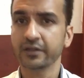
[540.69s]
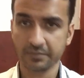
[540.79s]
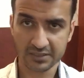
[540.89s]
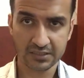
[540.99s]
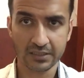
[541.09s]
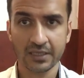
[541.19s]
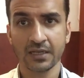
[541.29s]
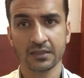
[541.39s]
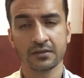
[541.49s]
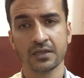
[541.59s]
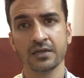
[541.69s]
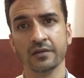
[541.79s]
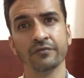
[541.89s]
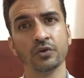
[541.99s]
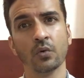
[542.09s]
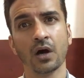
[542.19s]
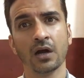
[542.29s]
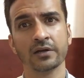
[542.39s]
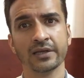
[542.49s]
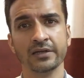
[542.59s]
Especially again, as I said, if you
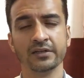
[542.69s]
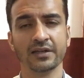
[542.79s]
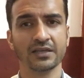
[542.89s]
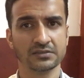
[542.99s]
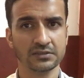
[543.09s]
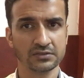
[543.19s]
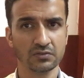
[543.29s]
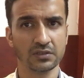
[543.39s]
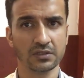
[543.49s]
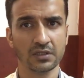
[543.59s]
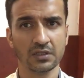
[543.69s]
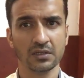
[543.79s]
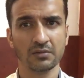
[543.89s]
are an international student,